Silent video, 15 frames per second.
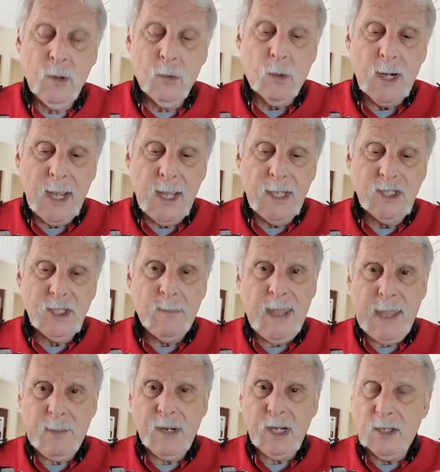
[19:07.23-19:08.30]
What ends up
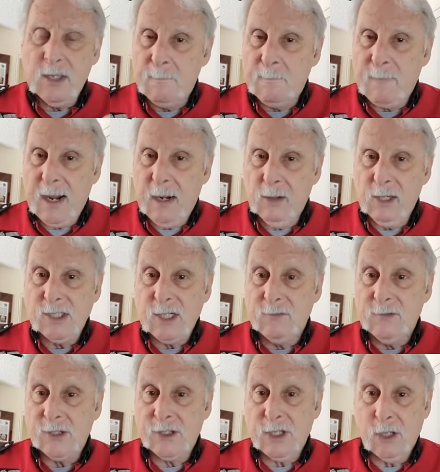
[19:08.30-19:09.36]
happening on the bearings
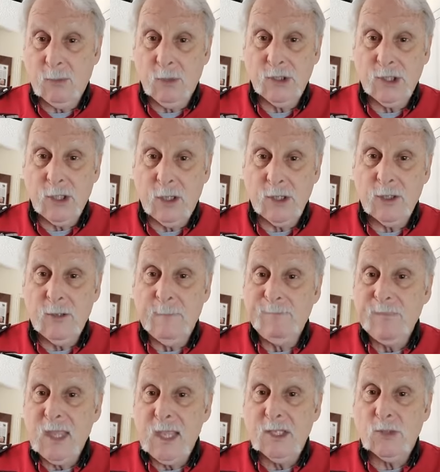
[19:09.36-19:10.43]
of the turbocharger
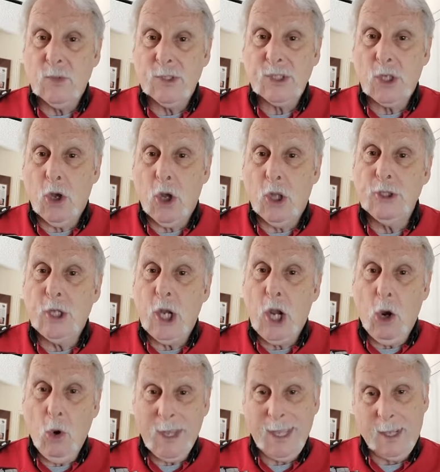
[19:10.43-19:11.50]
is what's called
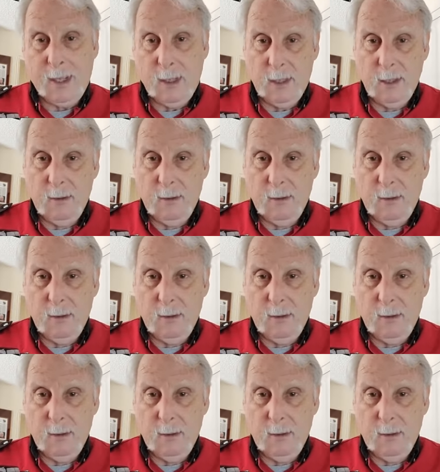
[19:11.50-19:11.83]
coking,